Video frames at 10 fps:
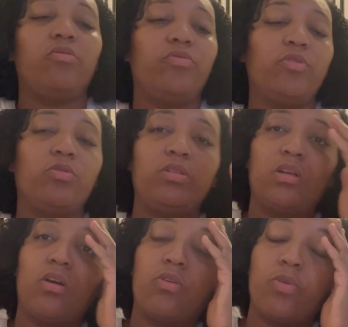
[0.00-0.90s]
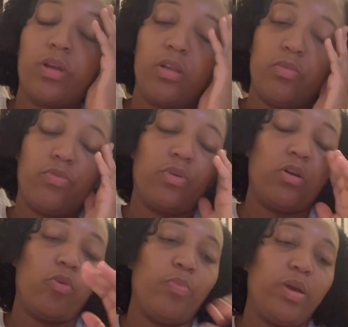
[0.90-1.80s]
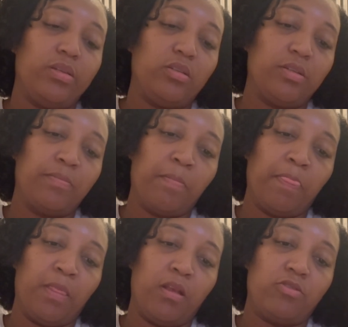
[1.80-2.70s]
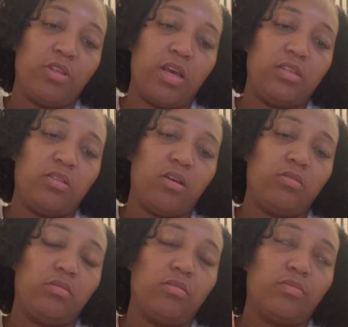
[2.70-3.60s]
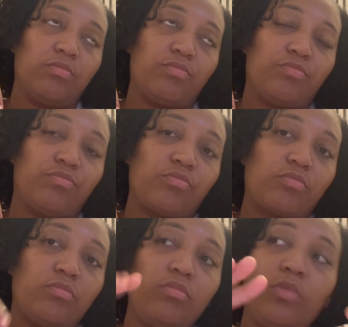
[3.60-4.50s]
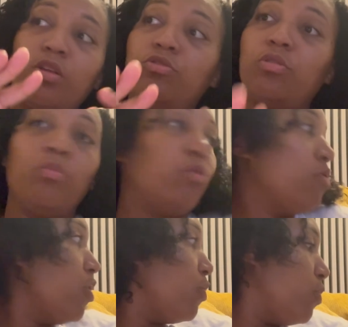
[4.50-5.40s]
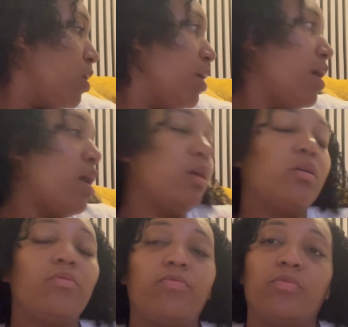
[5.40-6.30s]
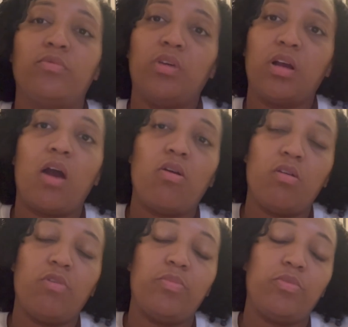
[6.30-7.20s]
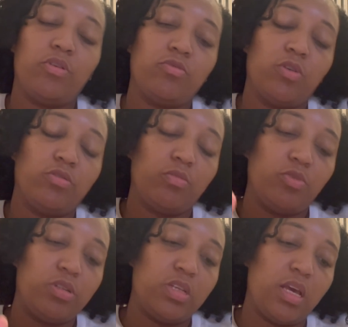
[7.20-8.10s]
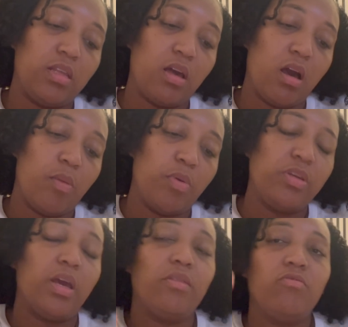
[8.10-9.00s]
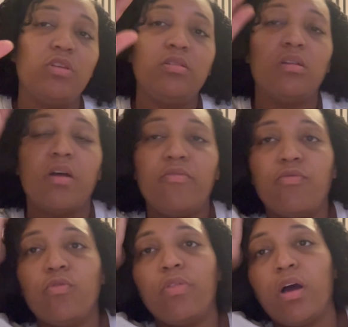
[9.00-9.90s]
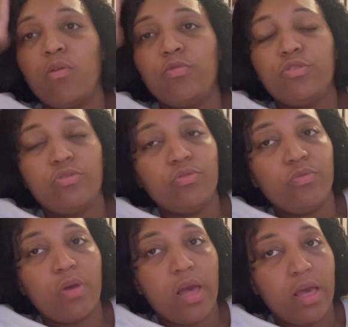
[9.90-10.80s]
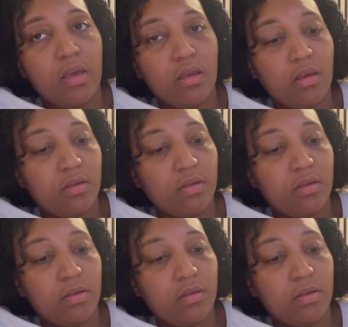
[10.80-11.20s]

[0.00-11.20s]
to fill this out quickly before I go to bed, so that it's done tomorrow. And I've dug out her red book as well, so I'm going to take that. But yeah, the reason I thought that I would do a